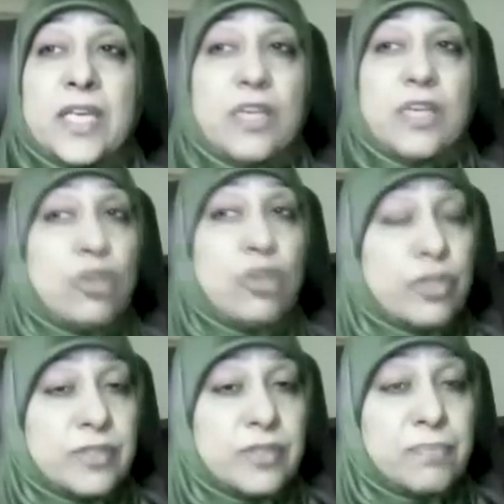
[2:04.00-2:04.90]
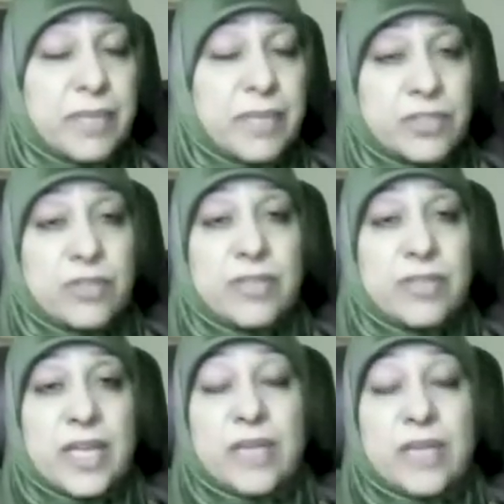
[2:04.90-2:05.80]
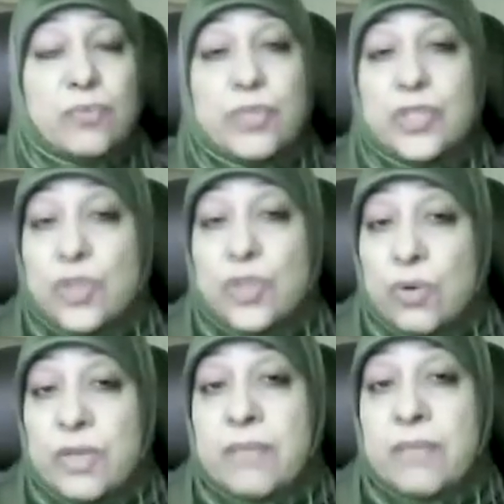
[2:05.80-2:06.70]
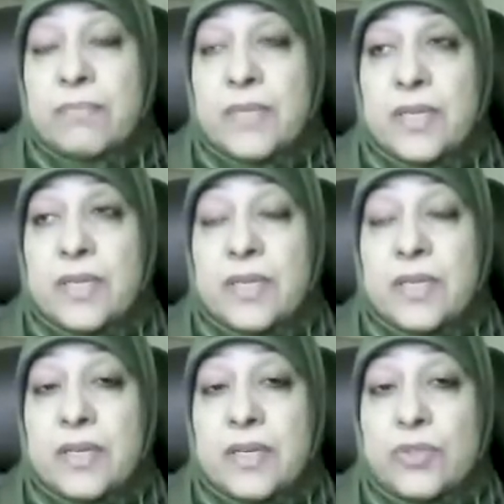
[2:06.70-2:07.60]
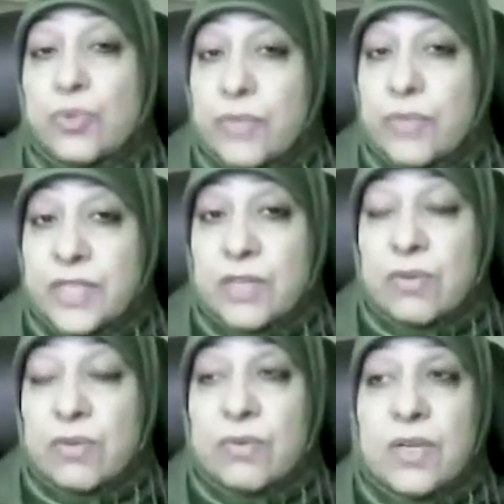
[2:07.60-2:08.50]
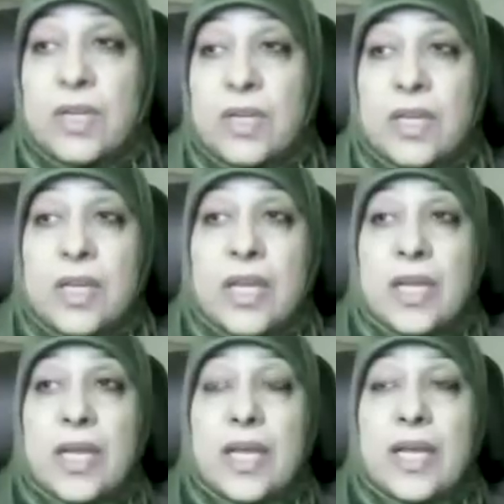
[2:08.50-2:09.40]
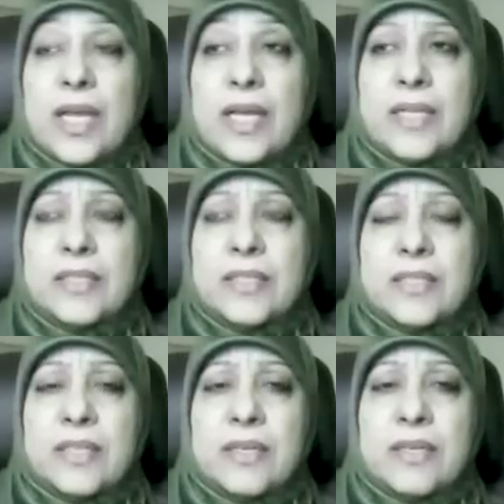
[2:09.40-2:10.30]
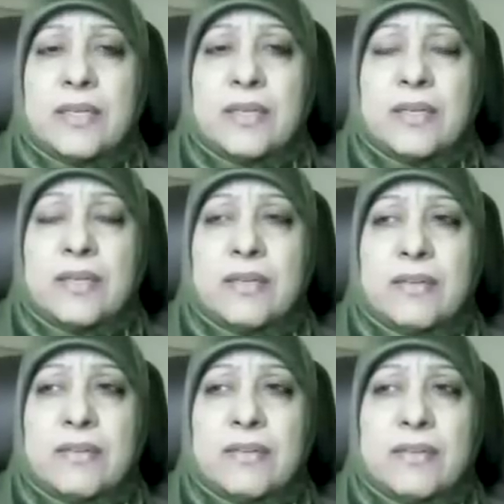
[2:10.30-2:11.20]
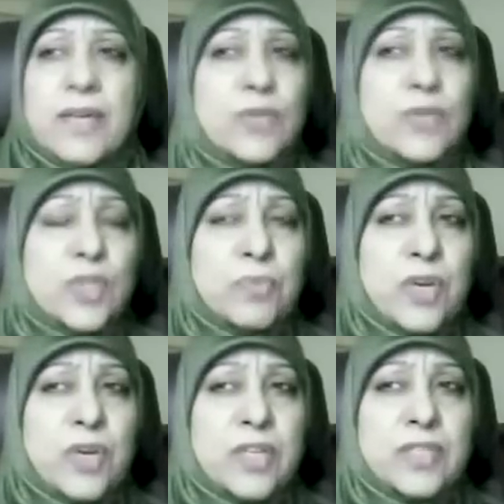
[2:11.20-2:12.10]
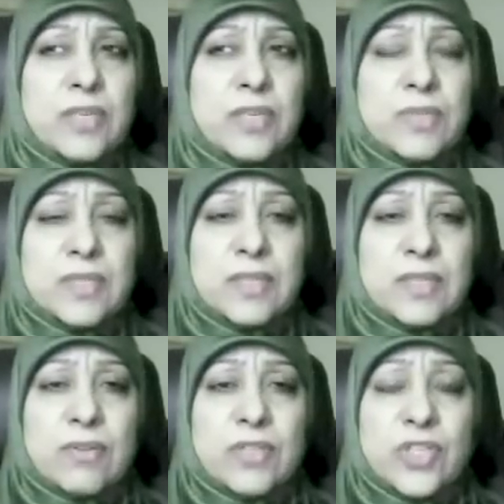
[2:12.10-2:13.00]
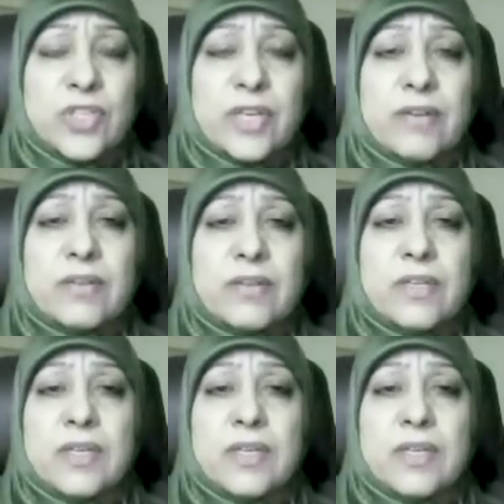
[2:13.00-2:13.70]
he looked better than we saw him 2 weeks ago. And I was surprised. He was sitting on the chair,